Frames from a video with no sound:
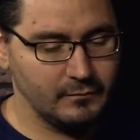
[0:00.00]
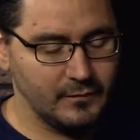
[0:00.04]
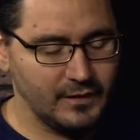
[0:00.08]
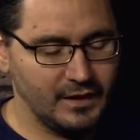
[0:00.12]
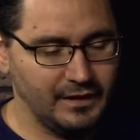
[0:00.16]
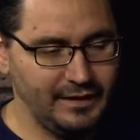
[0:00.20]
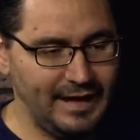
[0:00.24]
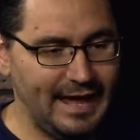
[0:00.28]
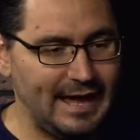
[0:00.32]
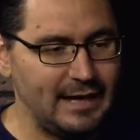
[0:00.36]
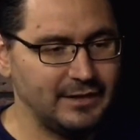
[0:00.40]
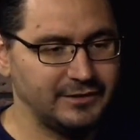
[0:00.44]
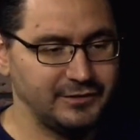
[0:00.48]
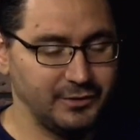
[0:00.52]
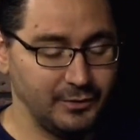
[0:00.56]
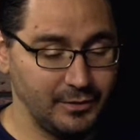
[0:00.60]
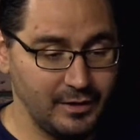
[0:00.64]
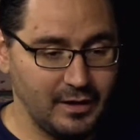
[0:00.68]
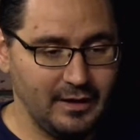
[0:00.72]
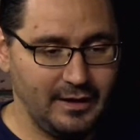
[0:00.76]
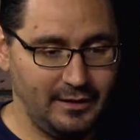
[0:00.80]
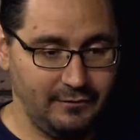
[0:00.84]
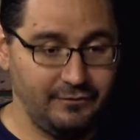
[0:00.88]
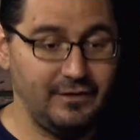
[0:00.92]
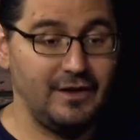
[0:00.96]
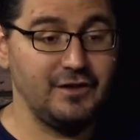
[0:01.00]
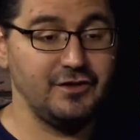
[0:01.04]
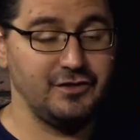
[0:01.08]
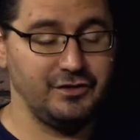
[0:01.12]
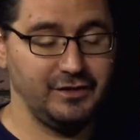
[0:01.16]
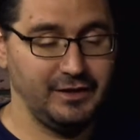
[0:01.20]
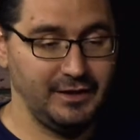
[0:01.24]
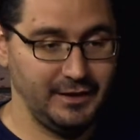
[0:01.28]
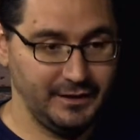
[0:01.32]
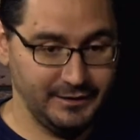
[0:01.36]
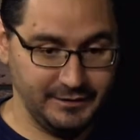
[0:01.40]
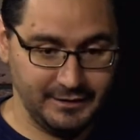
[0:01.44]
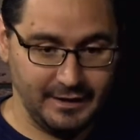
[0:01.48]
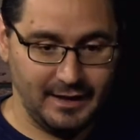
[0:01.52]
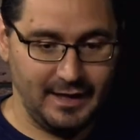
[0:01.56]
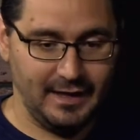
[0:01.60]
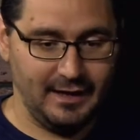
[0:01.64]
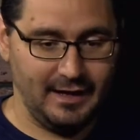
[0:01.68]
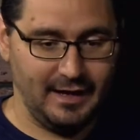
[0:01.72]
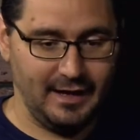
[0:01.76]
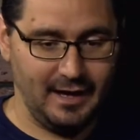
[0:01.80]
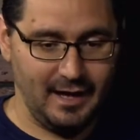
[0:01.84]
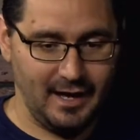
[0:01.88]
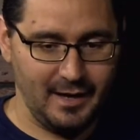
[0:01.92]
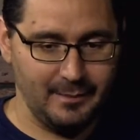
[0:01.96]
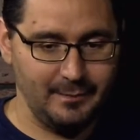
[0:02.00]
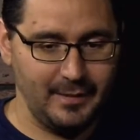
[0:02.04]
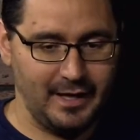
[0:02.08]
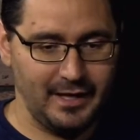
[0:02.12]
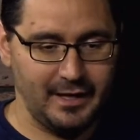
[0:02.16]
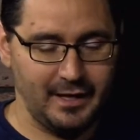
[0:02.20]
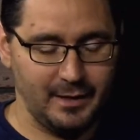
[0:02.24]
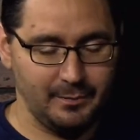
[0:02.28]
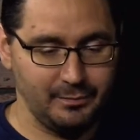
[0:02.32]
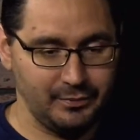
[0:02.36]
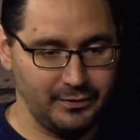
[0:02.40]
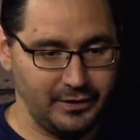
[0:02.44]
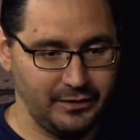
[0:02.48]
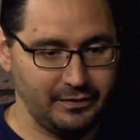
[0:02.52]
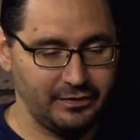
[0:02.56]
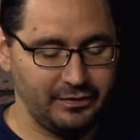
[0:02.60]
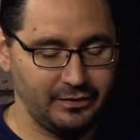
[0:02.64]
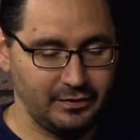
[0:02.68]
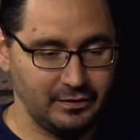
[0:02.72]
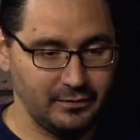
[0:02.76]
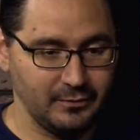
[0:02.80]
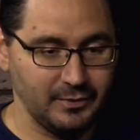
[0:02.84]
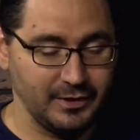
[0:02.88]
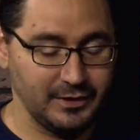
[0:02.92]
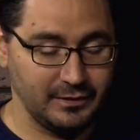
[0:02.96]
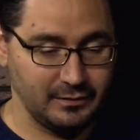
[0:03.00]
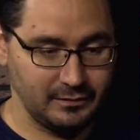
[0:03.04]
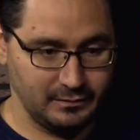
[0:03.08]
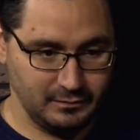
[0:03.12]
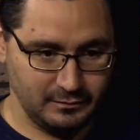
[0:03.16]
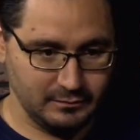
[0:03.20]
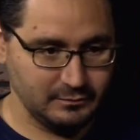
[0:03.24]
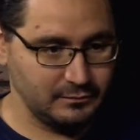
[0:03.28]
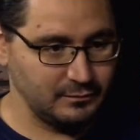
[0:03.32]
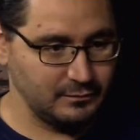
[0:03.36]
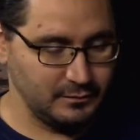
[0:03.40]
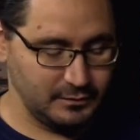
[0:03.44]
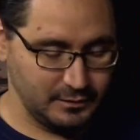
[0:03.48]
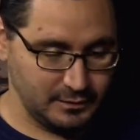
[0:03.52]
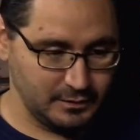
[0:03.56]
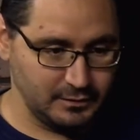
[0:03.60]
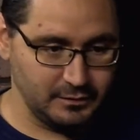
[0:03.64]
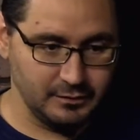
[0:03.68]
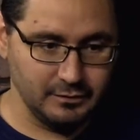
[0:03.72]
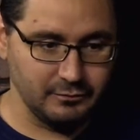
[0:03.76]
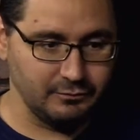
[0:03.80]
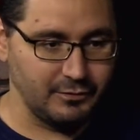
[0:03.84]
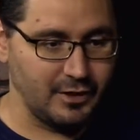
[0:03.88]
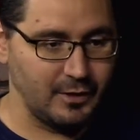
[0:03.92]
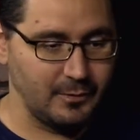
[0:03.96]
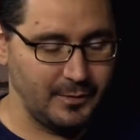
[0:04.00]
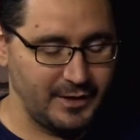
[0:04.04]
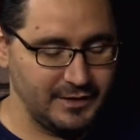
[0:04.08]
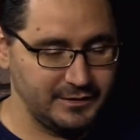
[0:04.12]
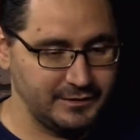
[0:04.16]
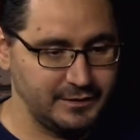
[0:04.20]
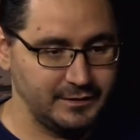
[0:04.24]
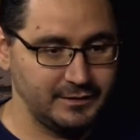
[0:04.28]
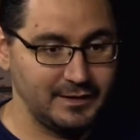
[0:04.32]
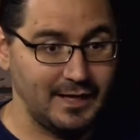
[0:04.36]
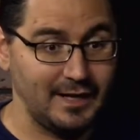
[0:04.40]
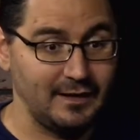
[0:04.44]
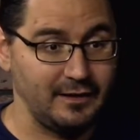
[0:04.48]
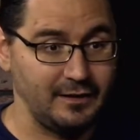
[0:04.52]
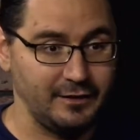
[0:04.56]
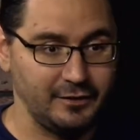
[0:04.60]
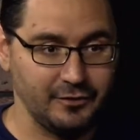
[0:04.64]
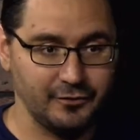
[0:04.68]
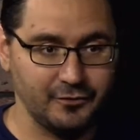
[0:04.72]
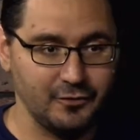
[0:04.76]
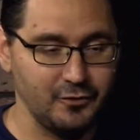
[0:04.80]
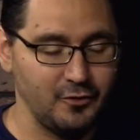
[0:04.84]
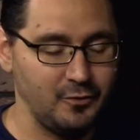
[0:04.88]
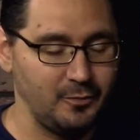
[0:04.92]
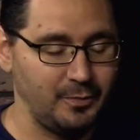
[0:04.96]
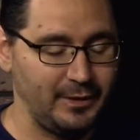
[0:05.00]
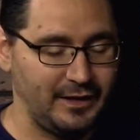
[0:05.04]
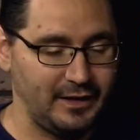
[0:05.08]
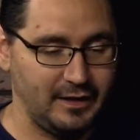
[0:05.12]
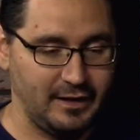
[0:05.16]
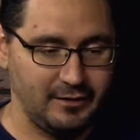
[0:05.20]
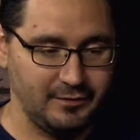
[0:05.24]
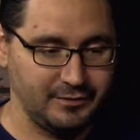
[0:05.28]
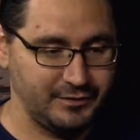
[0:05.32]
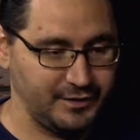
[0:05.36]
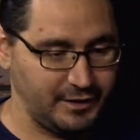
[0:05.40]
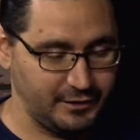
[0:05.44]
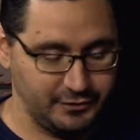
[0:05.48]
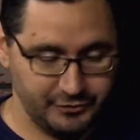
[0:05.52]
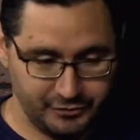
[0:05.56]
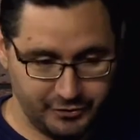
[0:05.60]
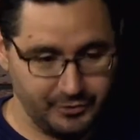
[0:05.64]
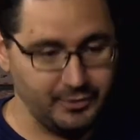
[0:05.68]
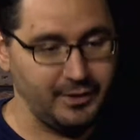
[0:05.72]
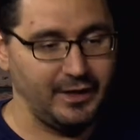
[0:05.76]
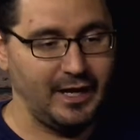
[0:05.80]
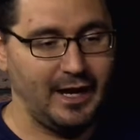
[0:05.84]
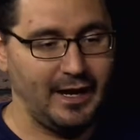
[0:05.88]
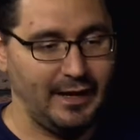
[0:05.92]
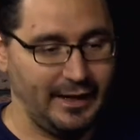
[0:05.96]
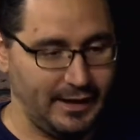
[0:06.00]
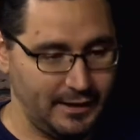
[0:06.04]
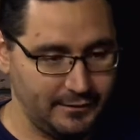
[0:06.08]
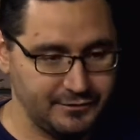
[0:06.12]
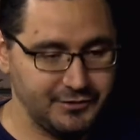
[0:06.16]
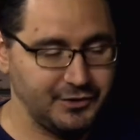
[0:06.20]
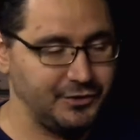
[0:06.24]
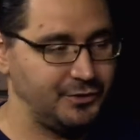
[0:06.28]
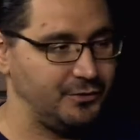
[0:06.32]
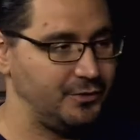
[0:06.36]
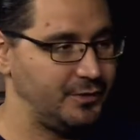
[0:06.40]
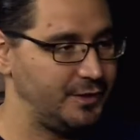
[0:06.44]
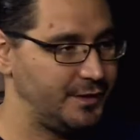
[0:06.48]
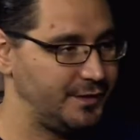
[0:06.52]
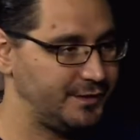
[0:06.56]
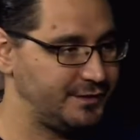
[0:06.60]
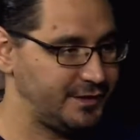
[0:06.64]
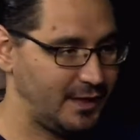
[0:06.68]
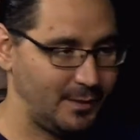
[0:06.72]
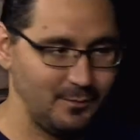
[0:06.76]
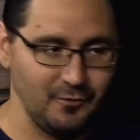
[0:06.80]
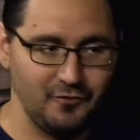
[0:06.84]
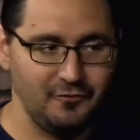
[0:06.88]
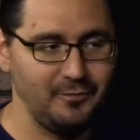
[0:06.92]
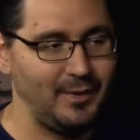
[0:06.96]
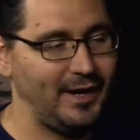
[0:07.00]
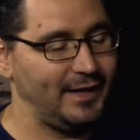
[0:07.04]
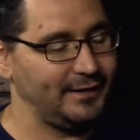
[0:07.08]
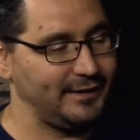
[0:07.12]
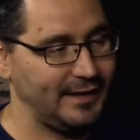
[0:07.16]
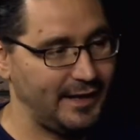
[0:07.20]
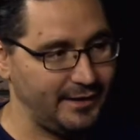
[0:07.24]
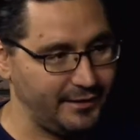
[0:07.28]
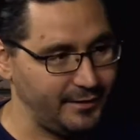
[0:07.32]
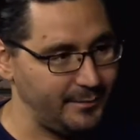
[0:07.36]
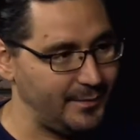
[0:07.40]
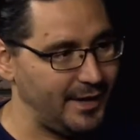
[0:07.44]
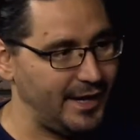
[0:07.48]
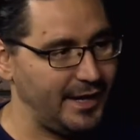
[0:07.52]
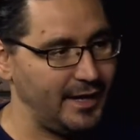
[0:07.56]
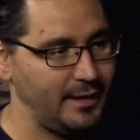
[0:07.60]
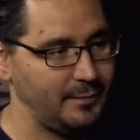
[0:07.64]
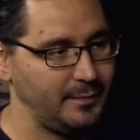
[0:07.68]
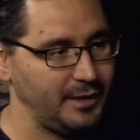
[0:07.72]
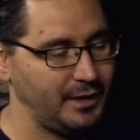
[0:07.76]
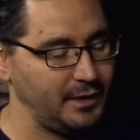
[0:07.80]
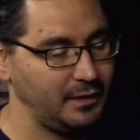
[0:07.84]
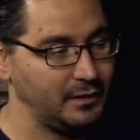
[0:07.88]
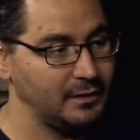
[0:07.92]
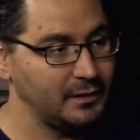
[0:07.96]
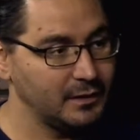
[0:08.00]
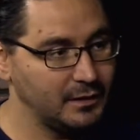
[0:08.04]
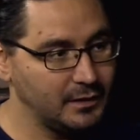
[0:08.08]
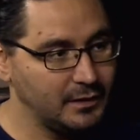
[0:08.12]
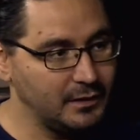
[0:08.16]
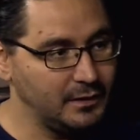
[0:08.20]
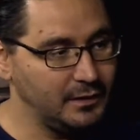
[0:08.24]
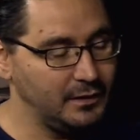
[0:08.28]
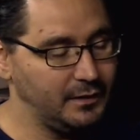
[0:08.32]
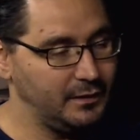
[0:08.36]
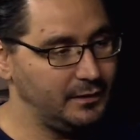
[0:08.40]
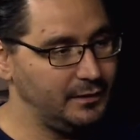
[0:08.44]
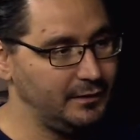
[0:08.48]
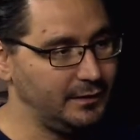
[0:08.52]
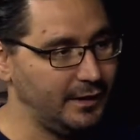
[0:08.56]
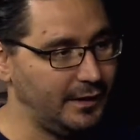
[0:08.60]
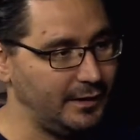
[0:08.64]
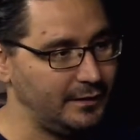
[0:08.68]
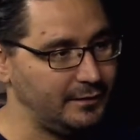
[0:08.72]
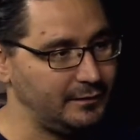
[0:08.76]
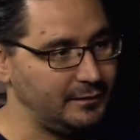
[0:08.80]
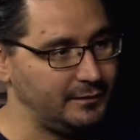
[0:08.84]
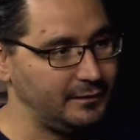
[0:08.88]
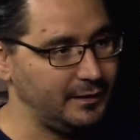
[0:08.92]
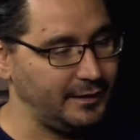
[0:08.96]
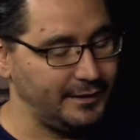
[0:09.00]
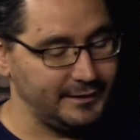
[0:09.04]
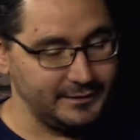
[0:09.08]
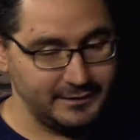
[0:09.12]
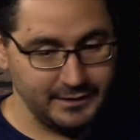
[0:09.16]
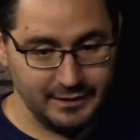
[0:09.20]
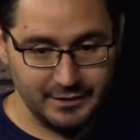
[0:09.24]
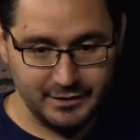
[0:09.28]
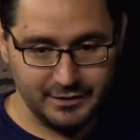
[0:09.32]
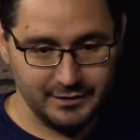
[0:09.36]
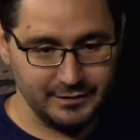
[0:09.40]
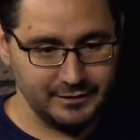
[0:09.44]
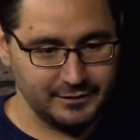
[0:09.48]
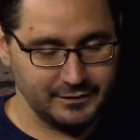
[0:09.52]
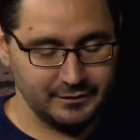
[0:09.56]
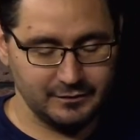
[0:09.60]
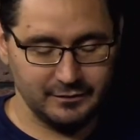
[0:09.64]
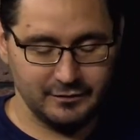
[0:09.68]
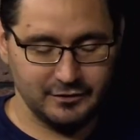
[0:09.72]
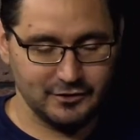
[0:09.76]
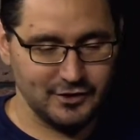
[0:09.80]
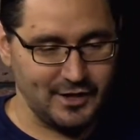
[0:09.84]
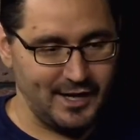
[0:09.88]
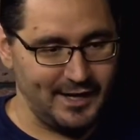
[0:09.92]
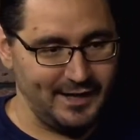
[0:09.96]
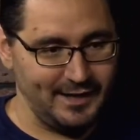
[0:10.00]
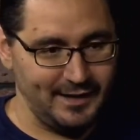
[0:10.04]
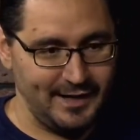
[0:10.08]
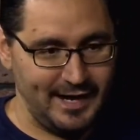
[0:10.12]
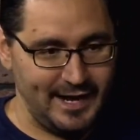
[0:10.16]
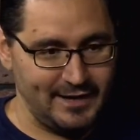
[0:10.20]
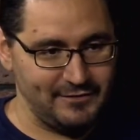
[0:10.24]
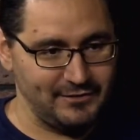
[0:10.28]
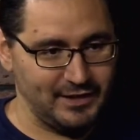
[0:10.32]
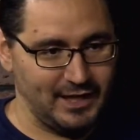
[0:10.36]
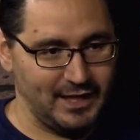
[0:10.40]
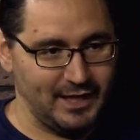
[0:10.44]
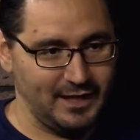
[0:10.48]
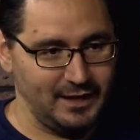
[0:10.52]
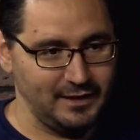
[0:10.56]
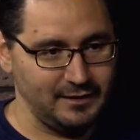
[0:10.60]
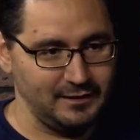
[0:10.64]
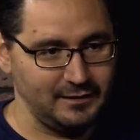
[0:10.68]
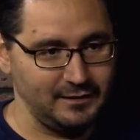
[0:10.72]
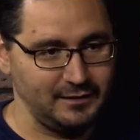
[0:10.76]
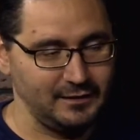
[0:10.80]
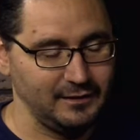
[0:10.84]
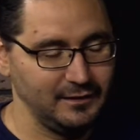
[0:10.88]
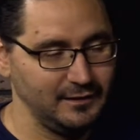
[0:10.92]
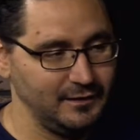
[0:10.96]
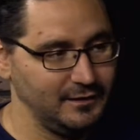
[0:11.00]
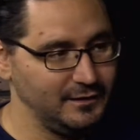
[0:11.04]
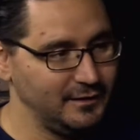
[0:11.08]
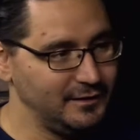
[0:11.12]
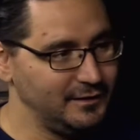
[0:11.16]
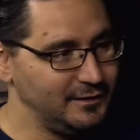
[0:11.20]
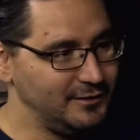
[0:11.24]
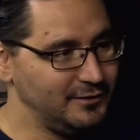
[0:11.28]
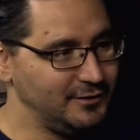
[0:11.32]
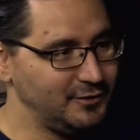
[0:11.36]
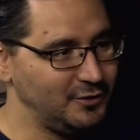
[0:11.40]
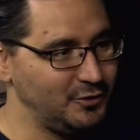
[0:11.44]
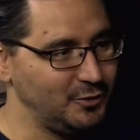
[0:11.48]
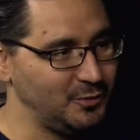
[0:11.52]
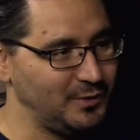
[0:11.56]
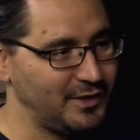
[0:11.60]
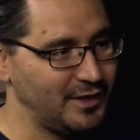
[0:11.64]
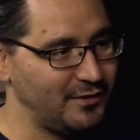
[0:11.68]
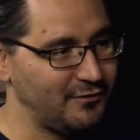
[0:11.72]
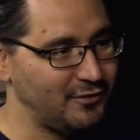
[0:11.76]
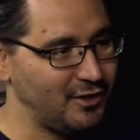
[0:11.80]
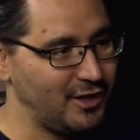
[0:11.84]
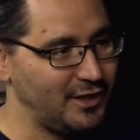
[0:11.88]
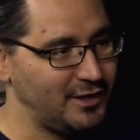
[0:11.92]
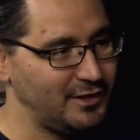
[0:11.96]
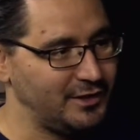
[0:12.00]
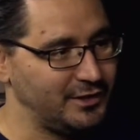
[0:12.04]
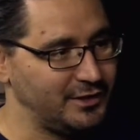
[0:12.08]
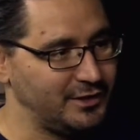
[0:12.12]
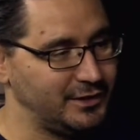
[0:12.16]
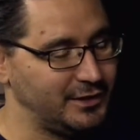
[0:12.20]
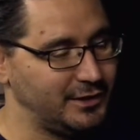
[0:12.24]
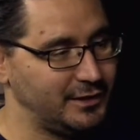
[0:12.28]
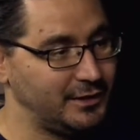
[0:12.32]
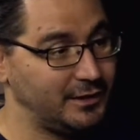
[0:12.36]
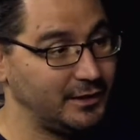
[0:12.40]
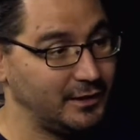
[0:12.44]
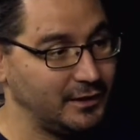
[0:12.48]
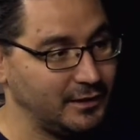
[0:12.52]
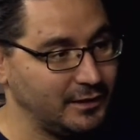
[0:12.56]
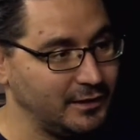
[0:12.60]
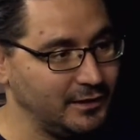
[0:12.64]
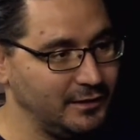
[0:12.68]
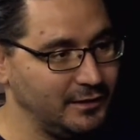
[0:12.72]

Yeah, so eventually I said I met up with Runways the Talent Group, and I was like, screw it, I have to do this. I moved back down to Miami, and like I said, just try to navigate and do whatever I could, and